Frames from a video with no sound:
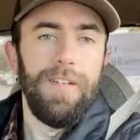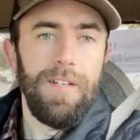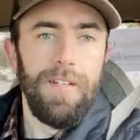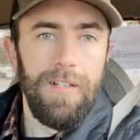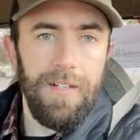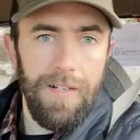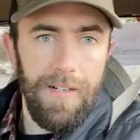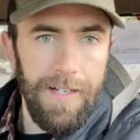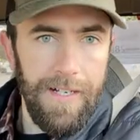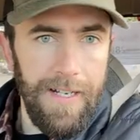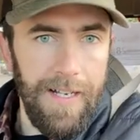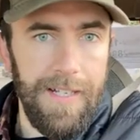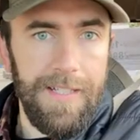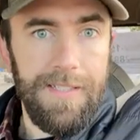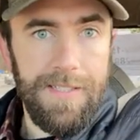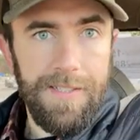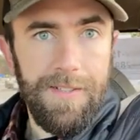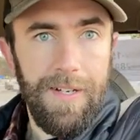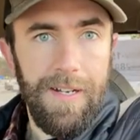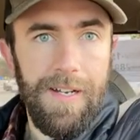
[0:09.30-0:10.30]
All right,
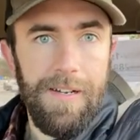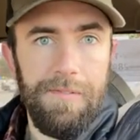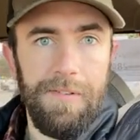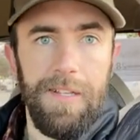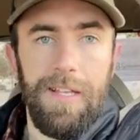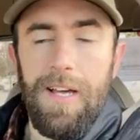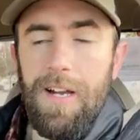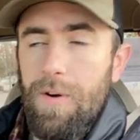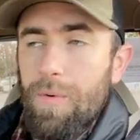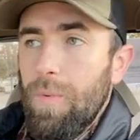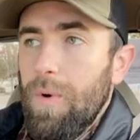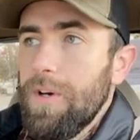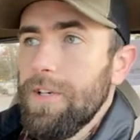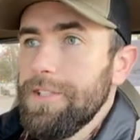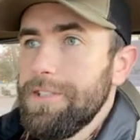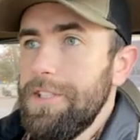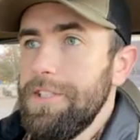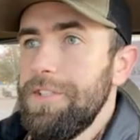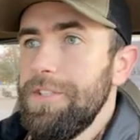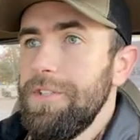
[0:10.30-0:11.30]
guys, so I have a lot of work
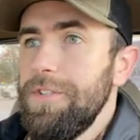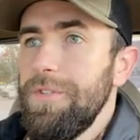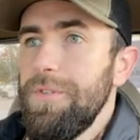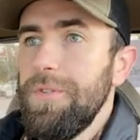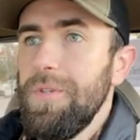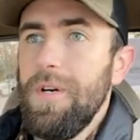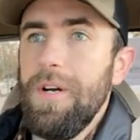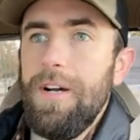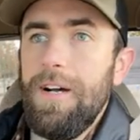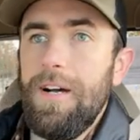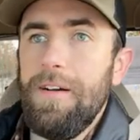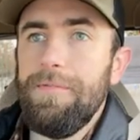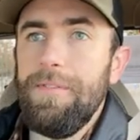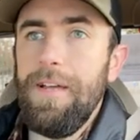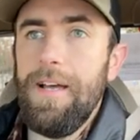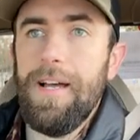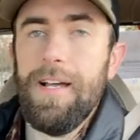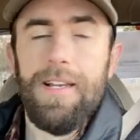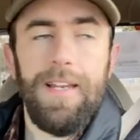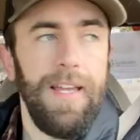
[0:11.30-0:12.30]
to do. I've
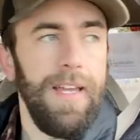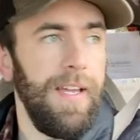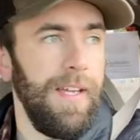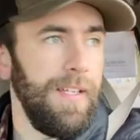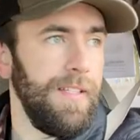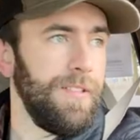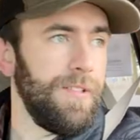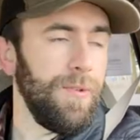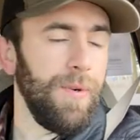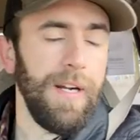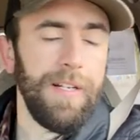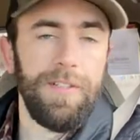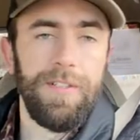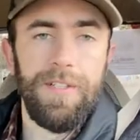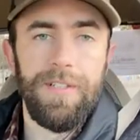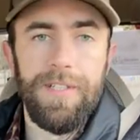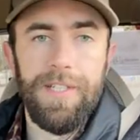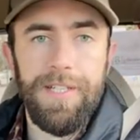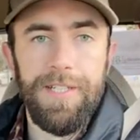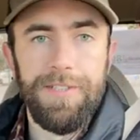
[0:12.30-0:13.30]
got a
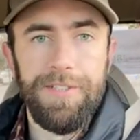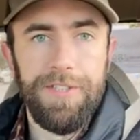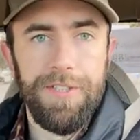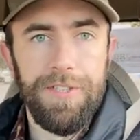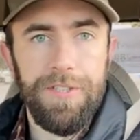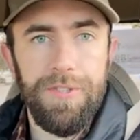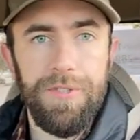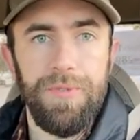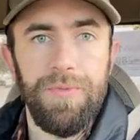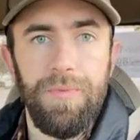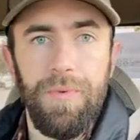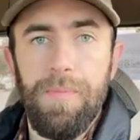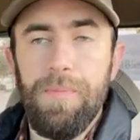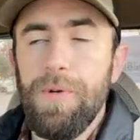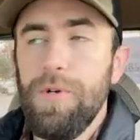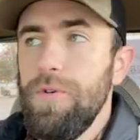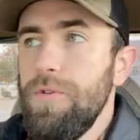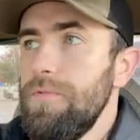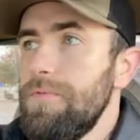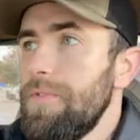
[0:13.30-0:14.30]
DirecTV dish to
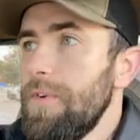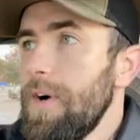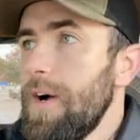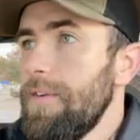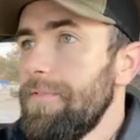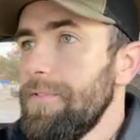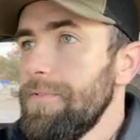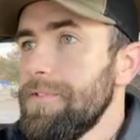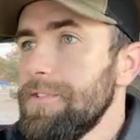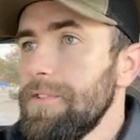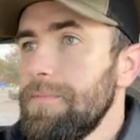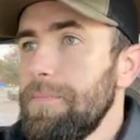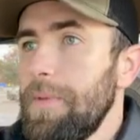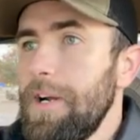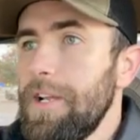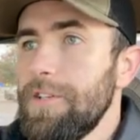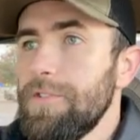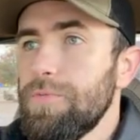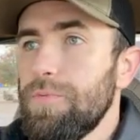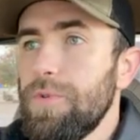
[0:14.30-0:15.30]
remove off of
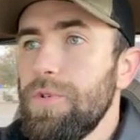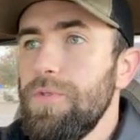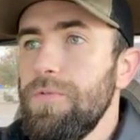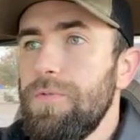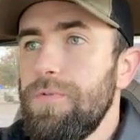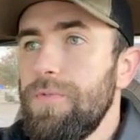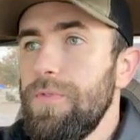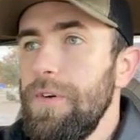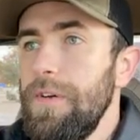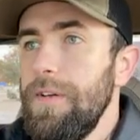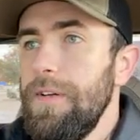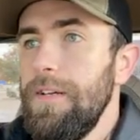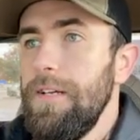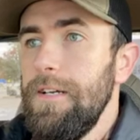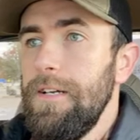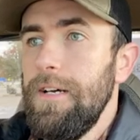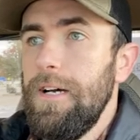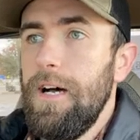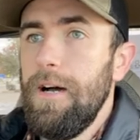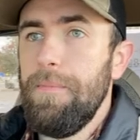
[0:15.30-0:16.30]
somebody's roof.
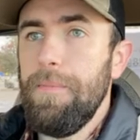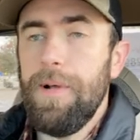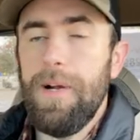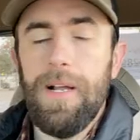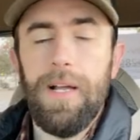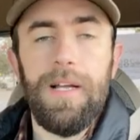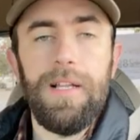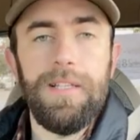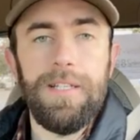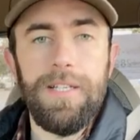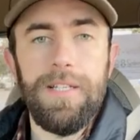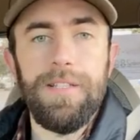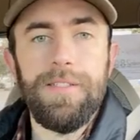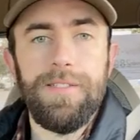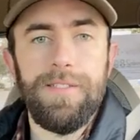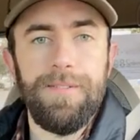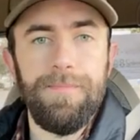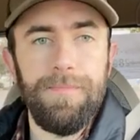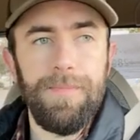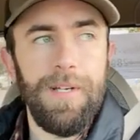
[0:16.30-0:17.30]
I'm gonna clean
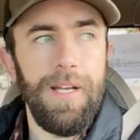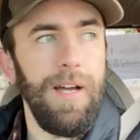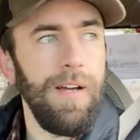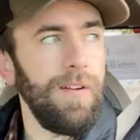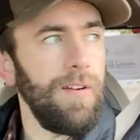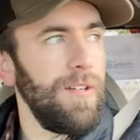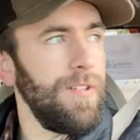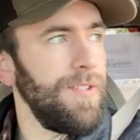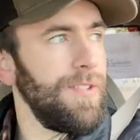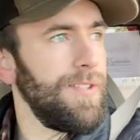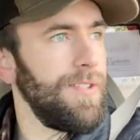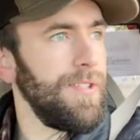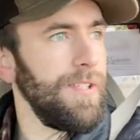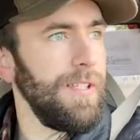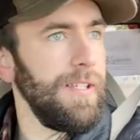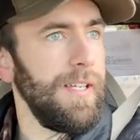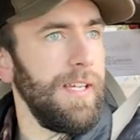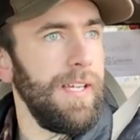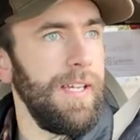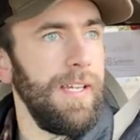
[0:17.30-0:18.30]
some gutters
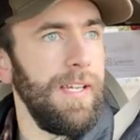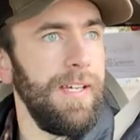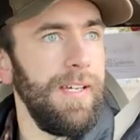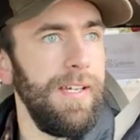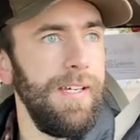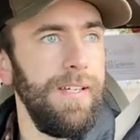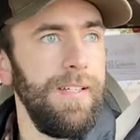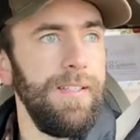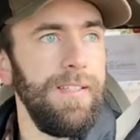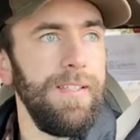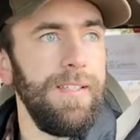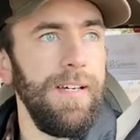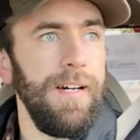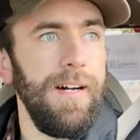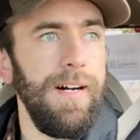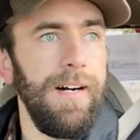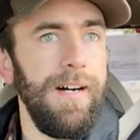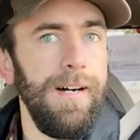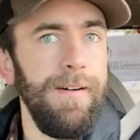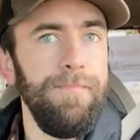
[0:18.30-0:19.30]
and
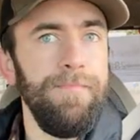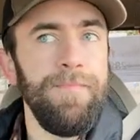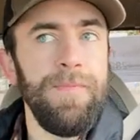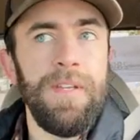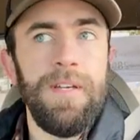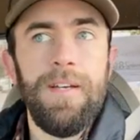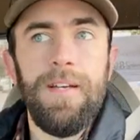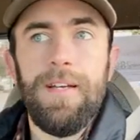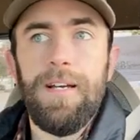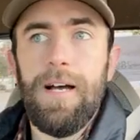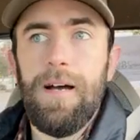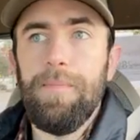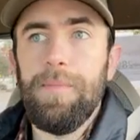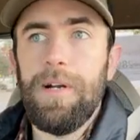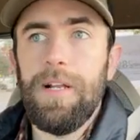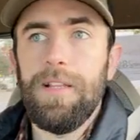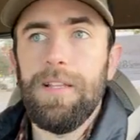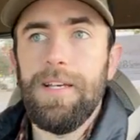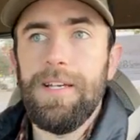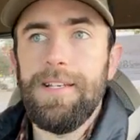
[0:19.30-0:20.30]
uh, I'm
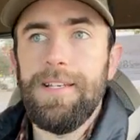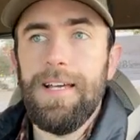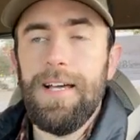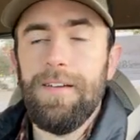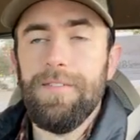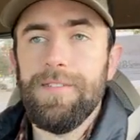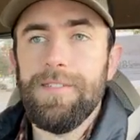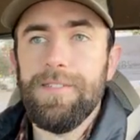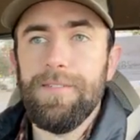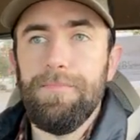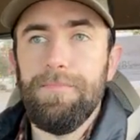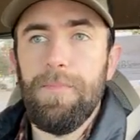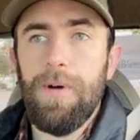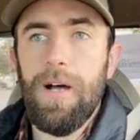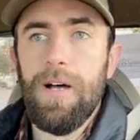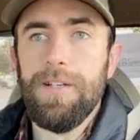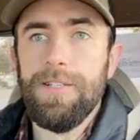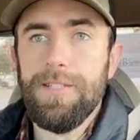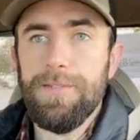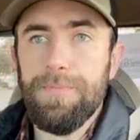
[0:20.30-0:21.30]
gonna lay down some
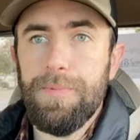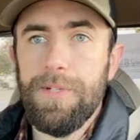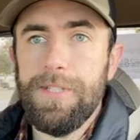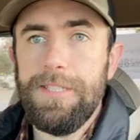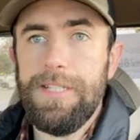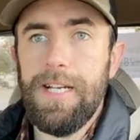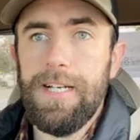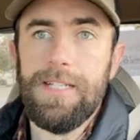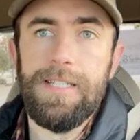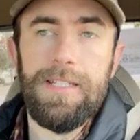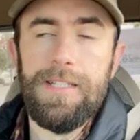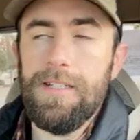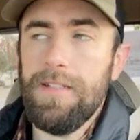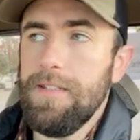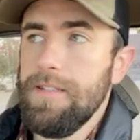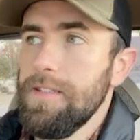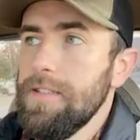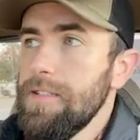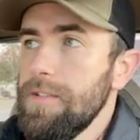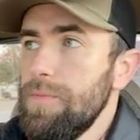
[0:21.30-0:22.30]
moss
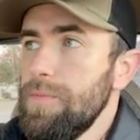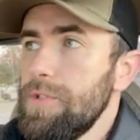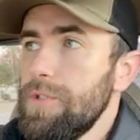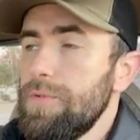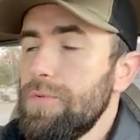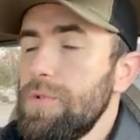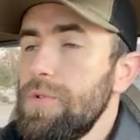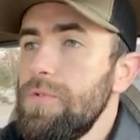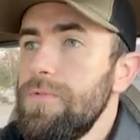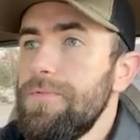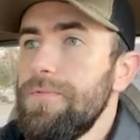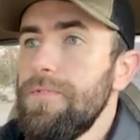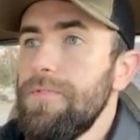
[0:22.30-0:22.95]
protectant on someone's roof.